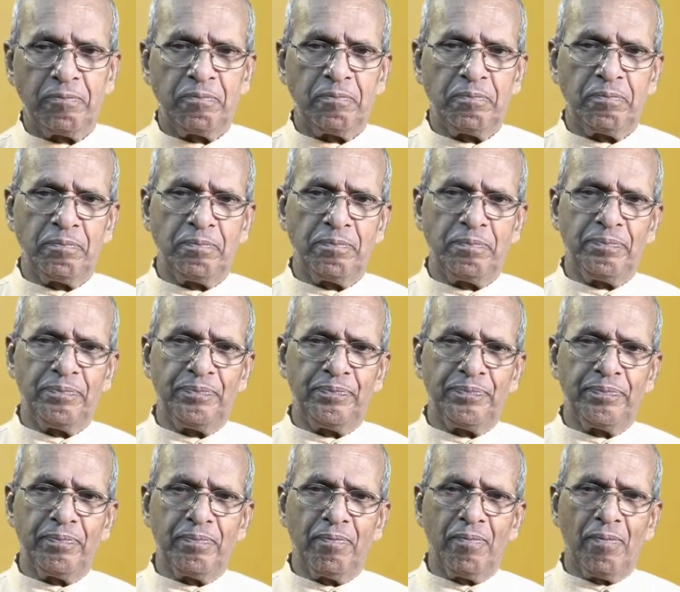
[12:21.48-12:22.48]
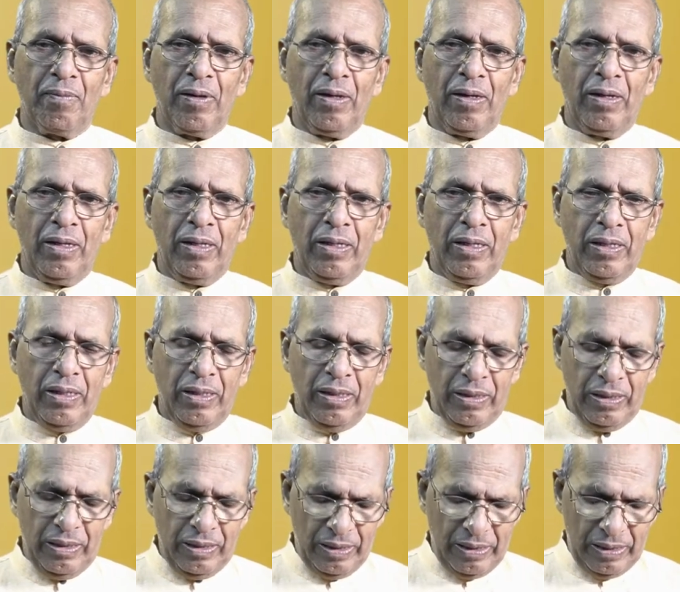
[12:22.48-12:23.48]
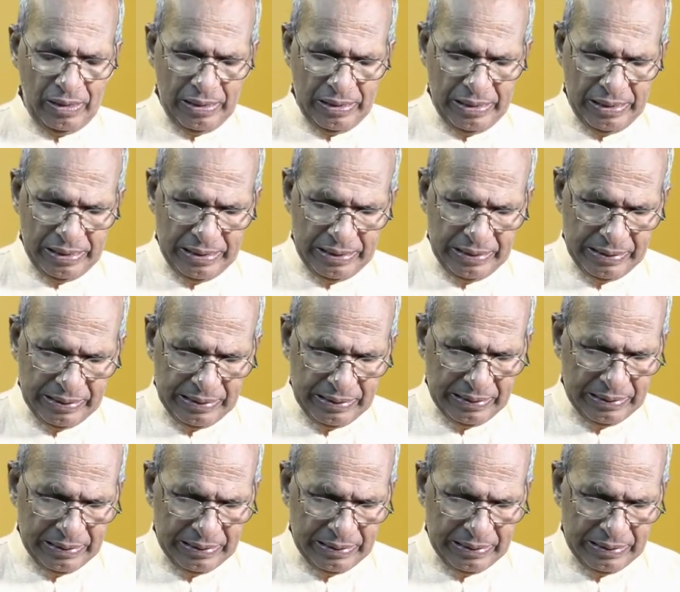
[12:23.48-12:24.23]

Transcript: (silence)